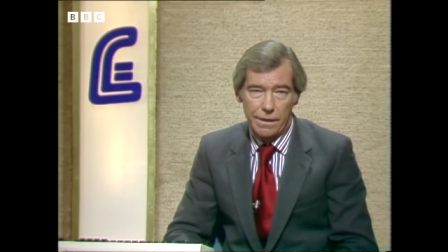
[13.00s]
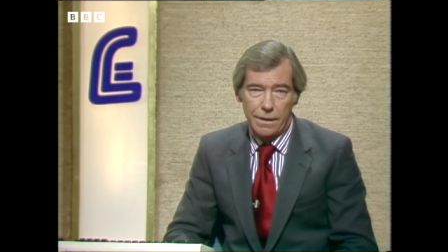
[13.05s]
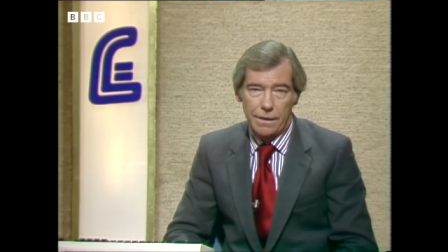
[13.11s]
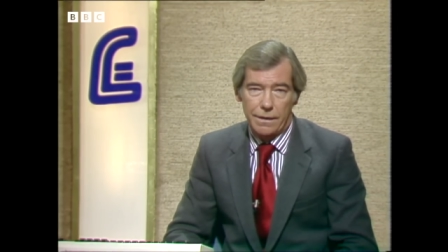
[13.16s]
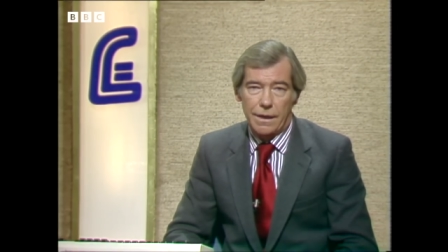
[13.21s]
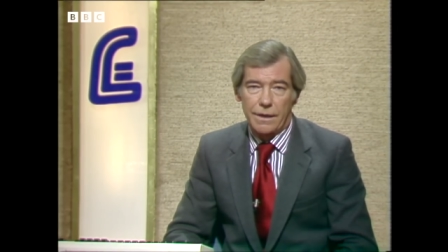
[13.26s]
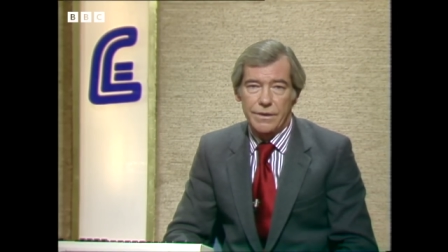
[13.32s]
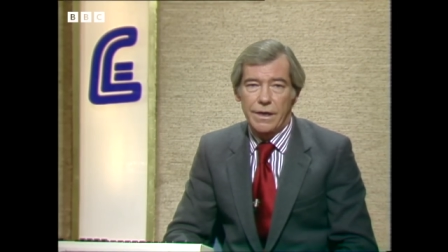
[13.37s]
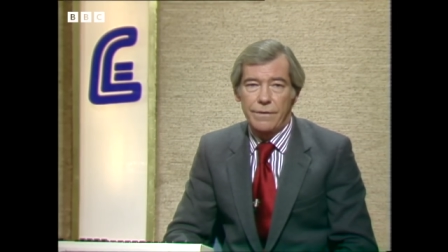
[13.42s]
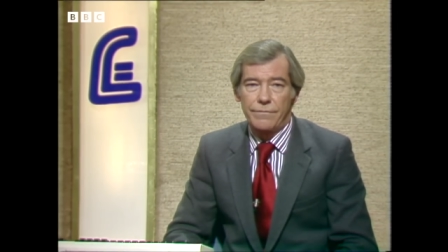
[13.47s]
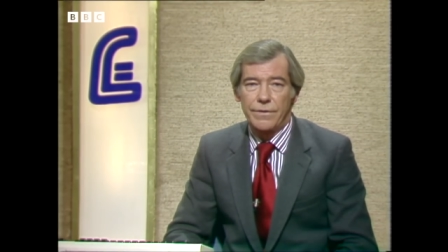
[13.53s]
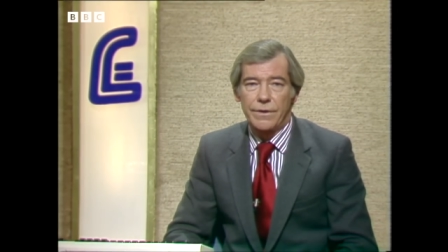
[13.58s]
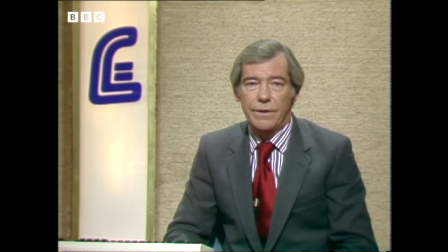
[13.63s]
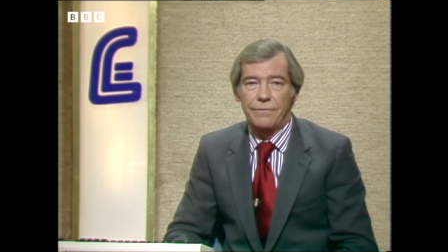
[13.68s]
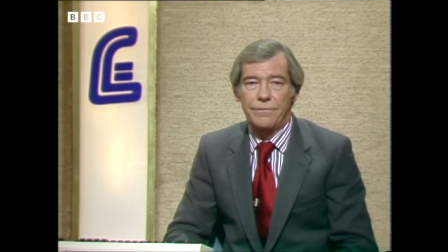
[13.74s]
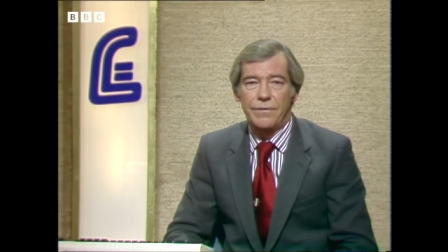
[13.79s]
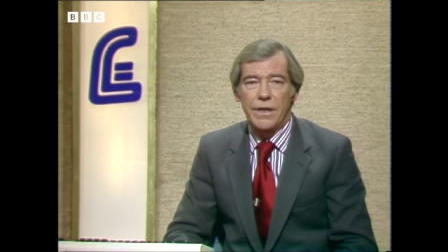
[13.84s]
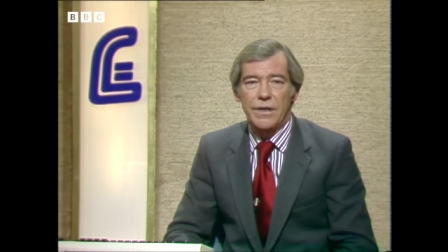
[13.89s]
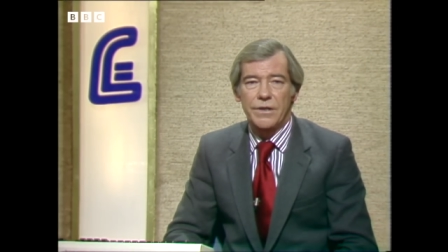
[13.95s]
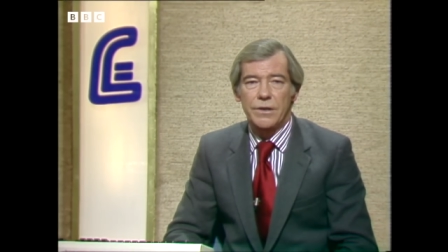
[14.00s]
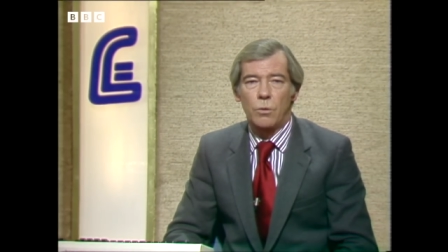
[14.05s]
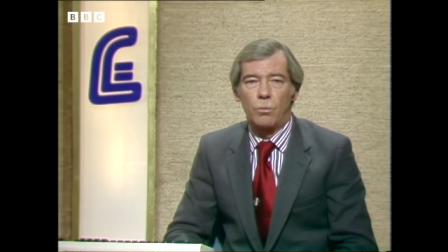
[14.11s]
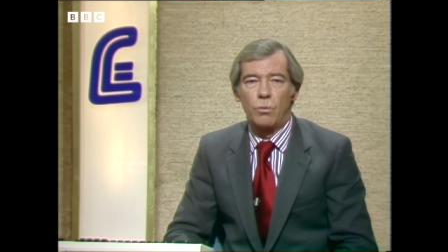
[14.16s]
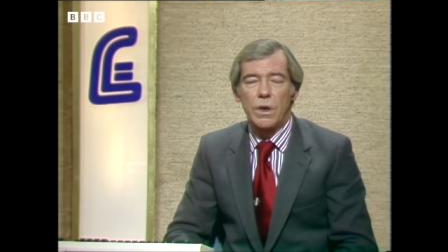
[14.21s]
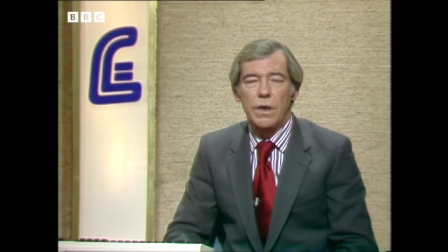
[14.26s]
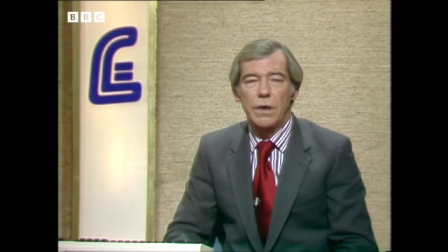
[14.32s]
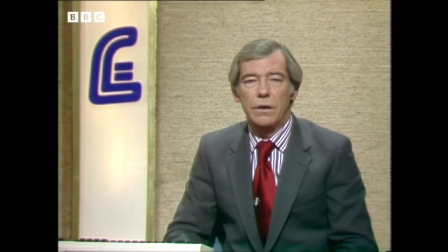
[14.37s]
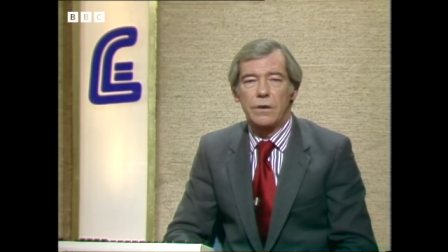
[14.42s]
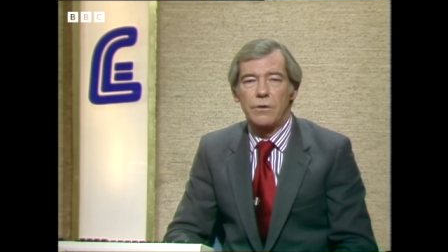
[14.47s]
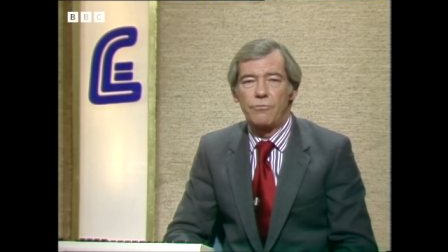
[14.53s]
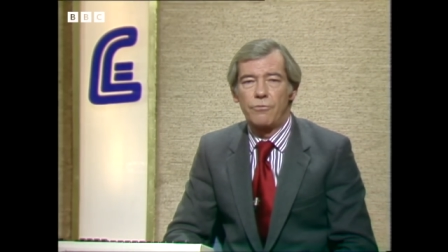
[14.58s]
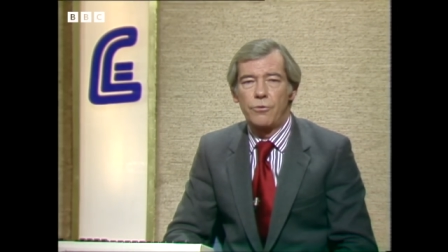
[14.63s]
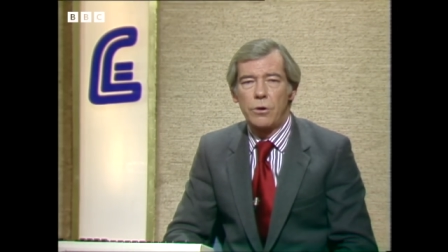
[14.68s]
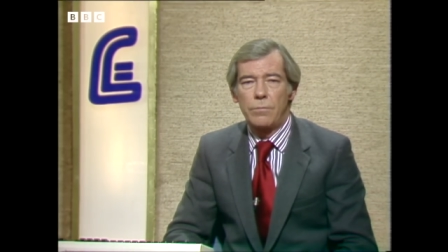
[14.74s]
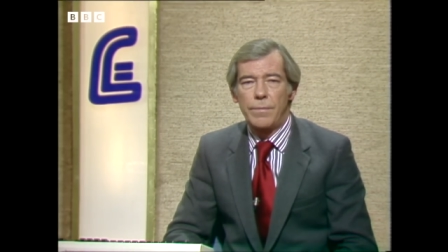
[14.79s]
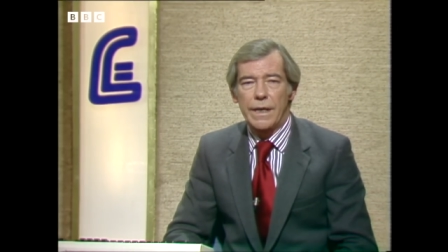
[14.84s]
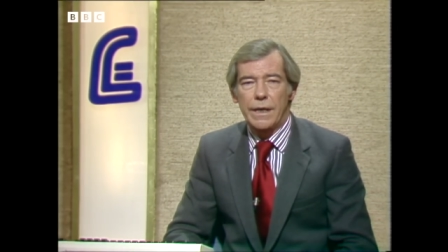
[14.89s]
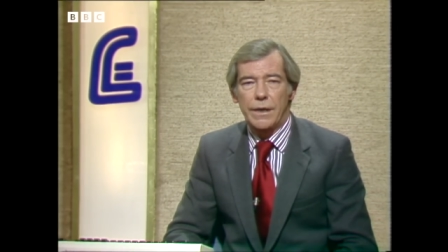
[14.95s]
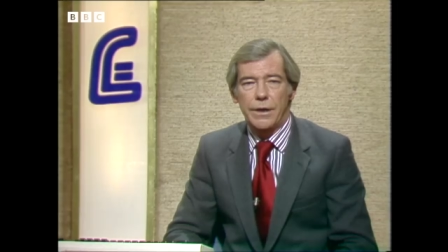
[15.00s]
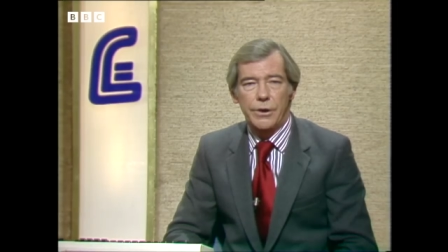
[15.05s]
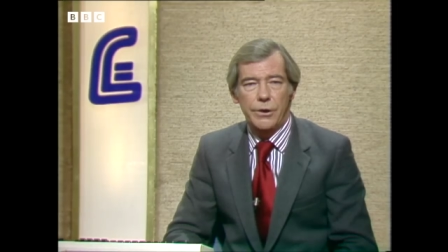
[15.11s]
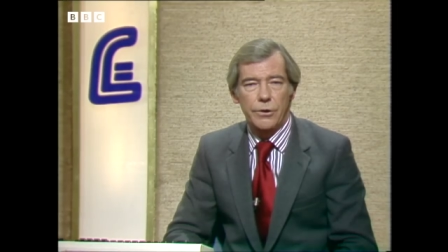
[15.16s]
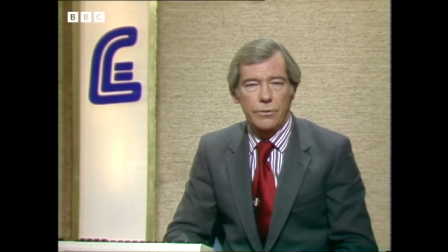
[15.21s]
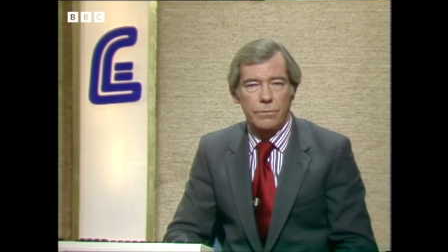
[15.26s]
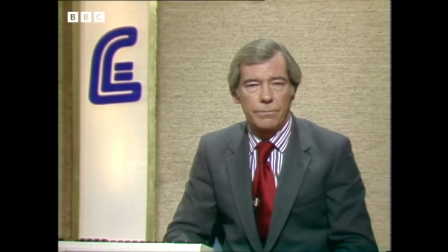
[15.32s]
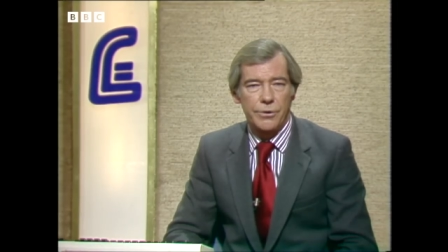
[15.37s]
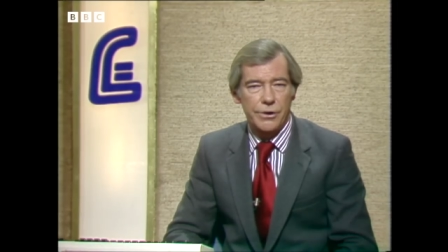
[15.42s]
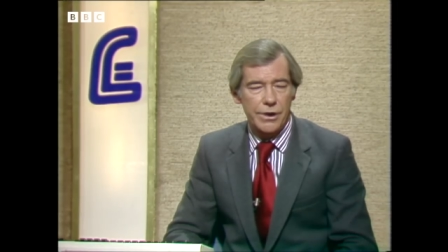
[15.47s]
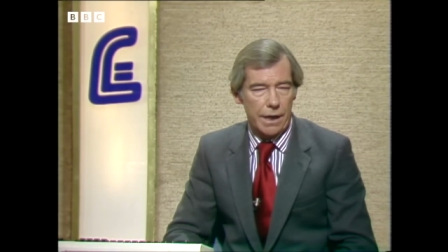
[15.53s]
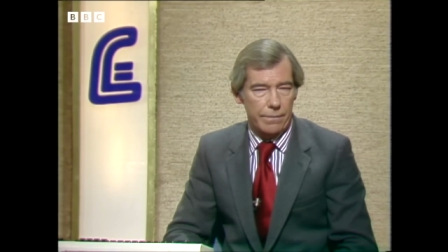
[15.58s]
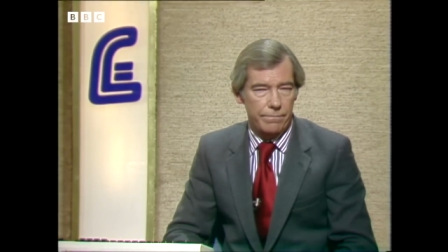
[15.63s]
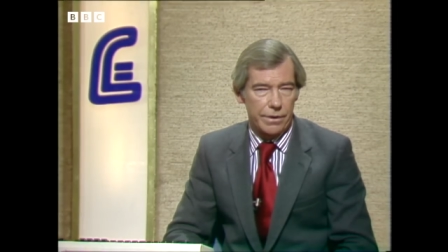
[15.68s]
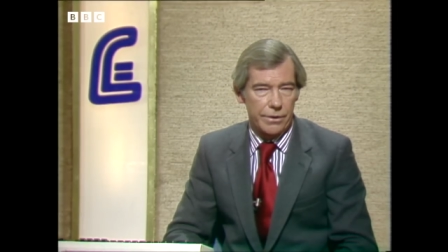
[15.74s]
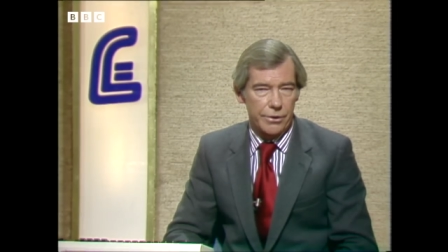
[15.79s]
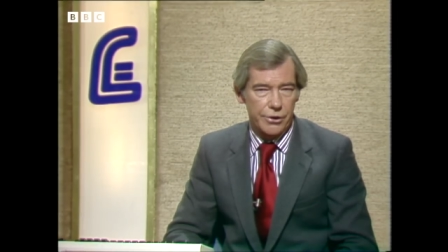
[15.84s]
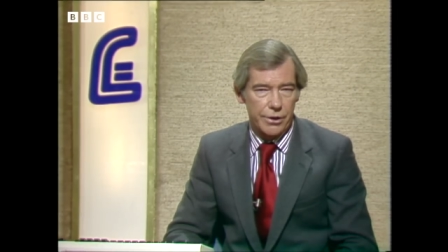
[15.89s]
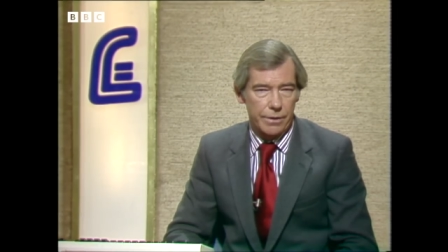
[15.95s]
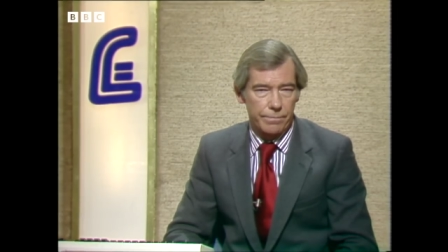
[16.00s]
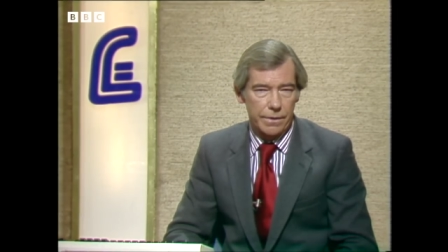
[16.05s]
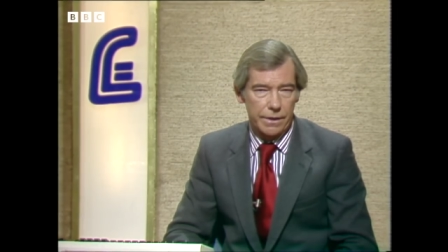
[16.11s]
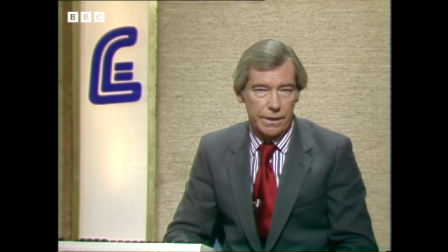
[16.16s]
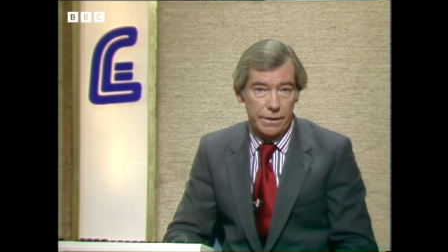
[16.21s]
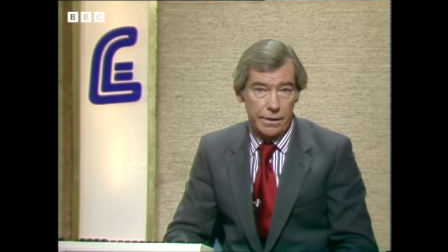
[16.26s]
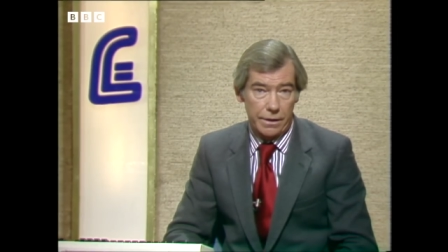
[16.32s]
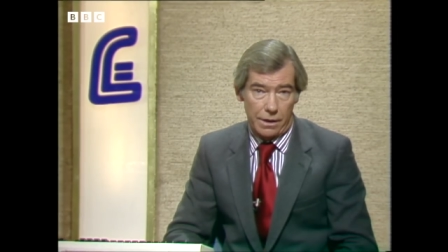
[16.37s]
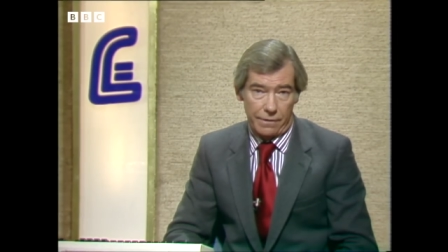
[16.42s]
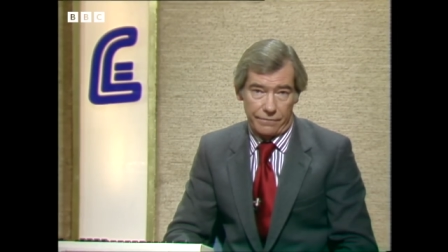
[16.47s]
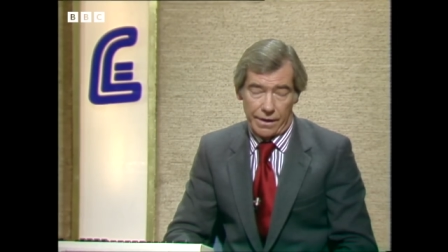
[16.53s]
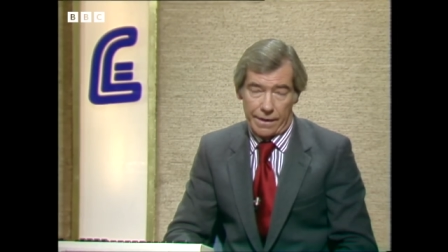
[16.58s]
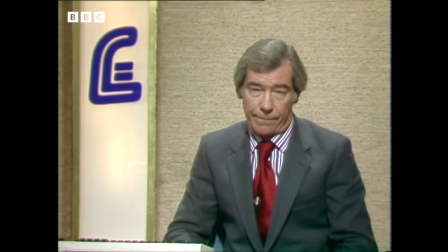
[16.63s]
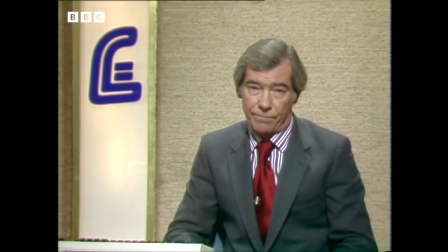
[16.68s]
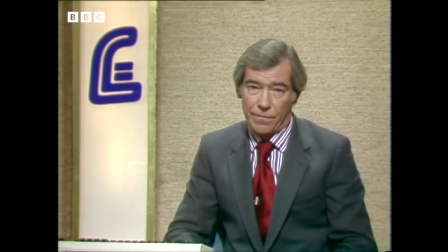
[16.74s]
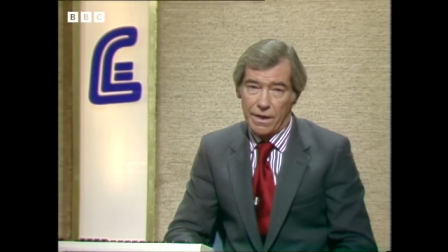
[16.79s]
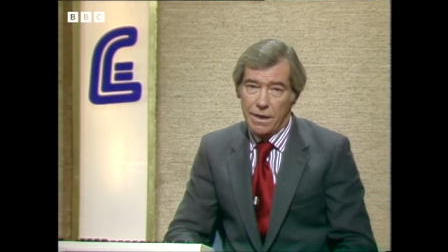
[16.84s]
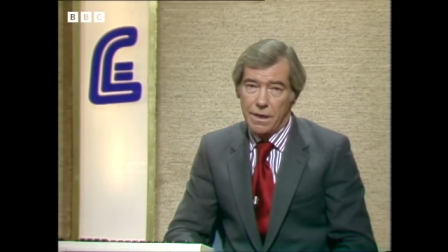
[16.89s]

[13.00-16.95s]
There's even the first World Rubik Cube Championship in the offing.